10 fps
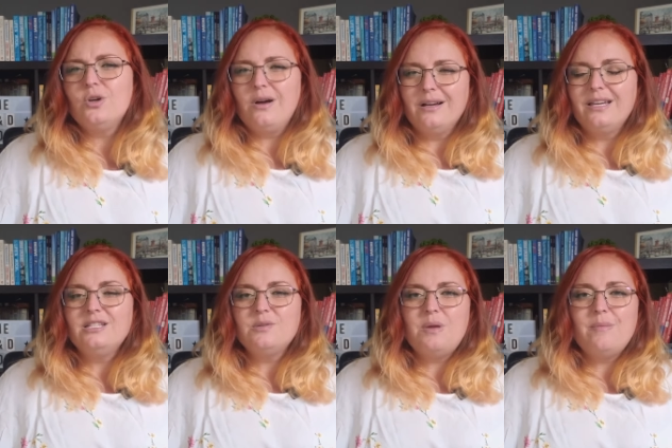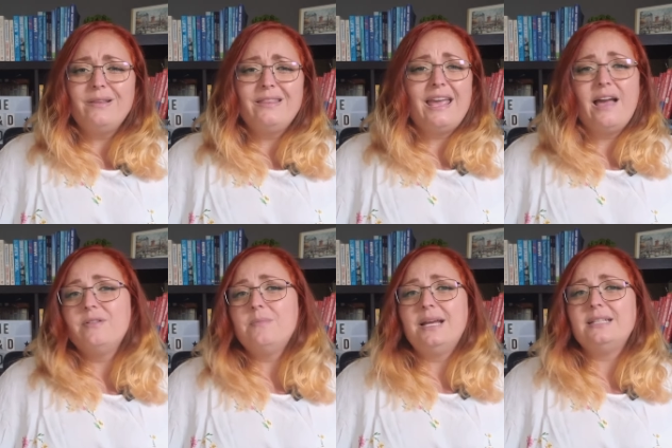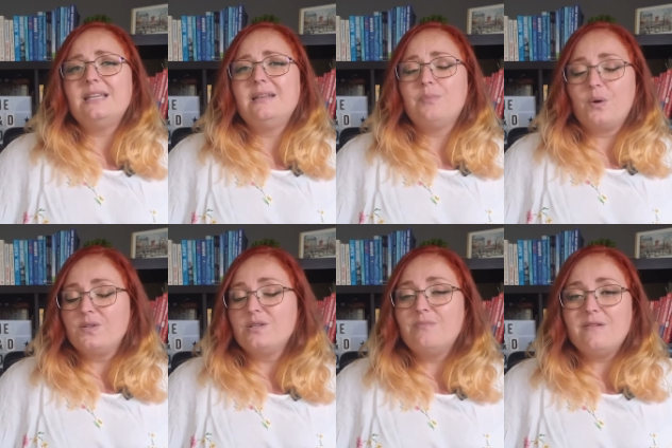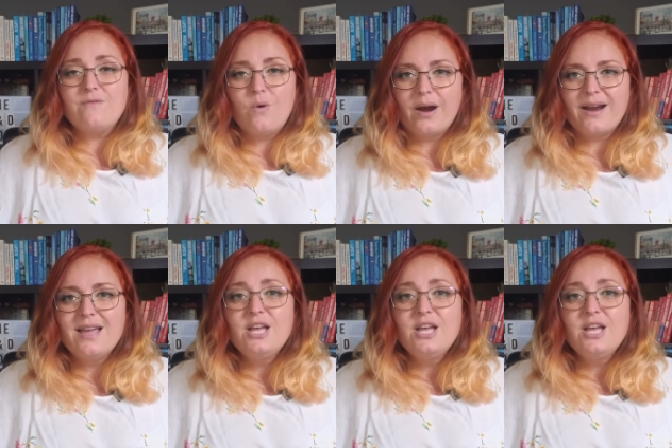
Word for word: talking to people they haven't met in person before.